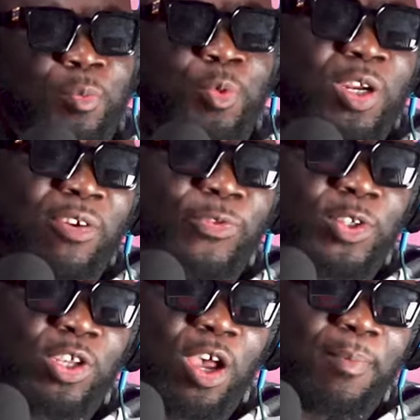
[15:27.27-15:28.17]
Beautiful
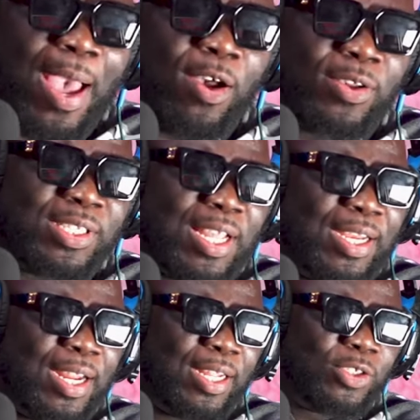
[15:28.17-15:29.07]
song by all
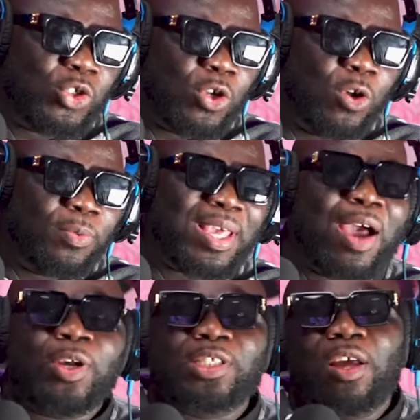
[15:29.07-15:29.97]
standards. So
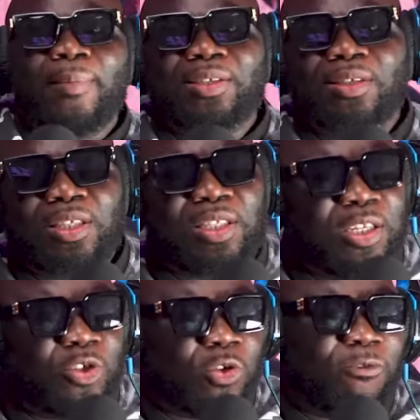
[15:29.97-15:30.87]
that was number
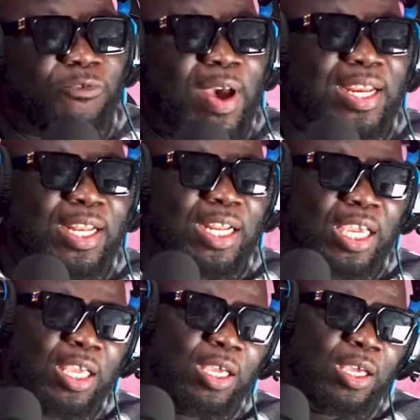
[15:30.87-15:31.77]
16. So
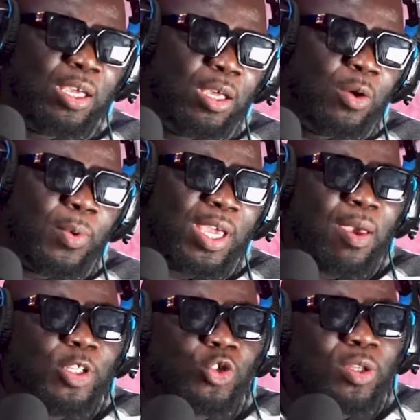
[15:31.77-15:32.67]
finally, we're
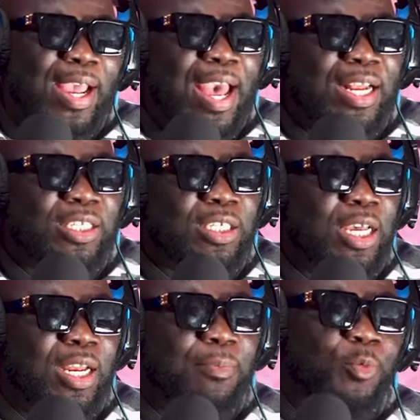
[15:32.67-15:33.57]
coming to the end,
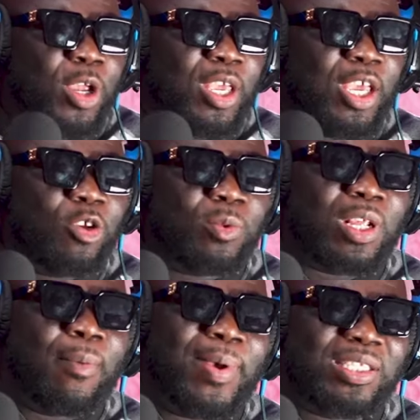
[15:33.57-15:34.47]
and I'm bringing you
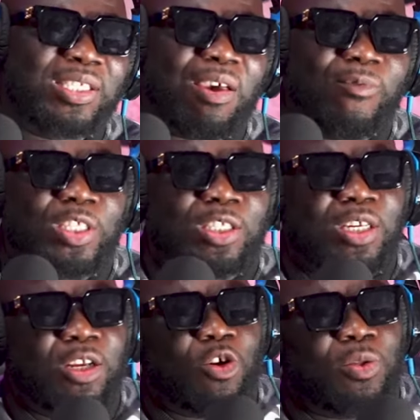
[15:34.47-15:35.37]
number
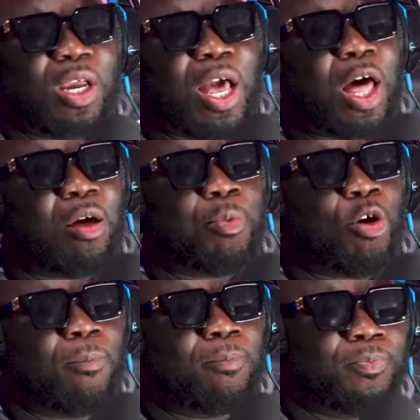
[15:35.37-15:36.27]
17 on the
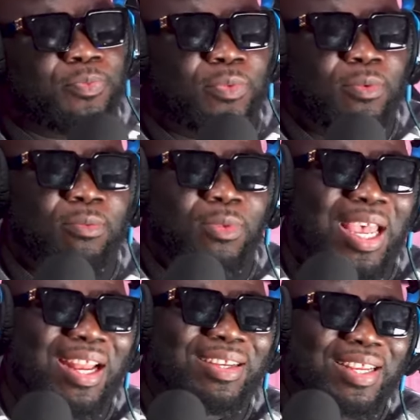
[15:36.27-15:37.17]
album.
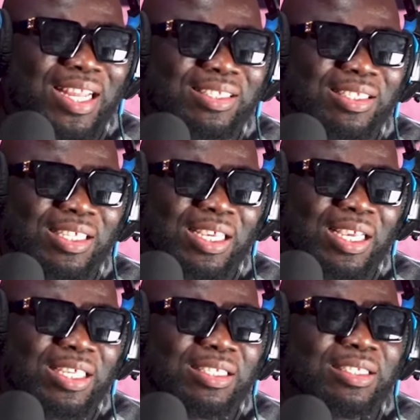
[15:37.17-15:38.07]
And that
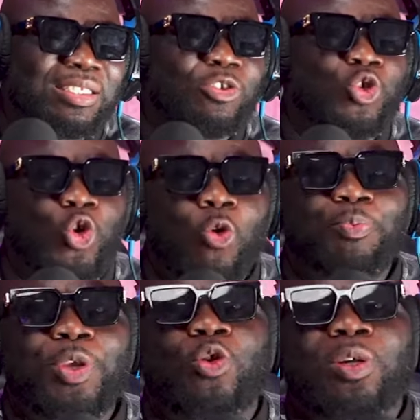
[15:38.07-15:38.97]
is dope
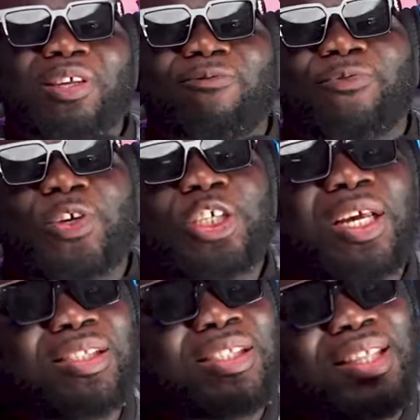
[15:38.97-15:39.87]
because it
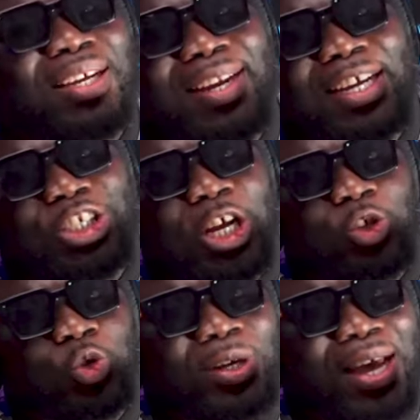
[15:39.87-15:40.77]
features the
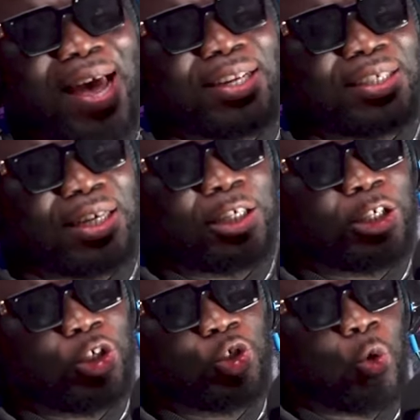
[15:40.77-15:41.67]
legendary Angela
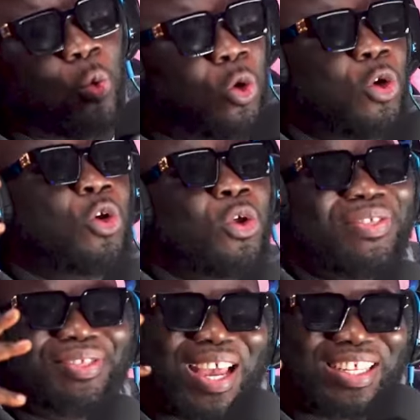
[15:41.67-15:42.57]
Kidjo,
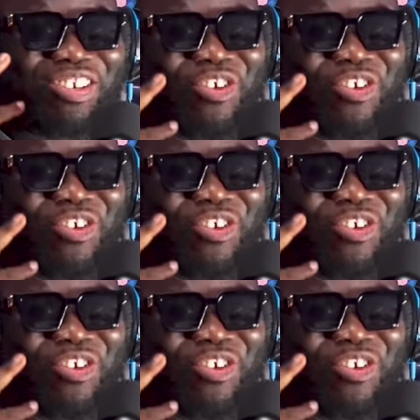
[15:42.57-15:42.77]
that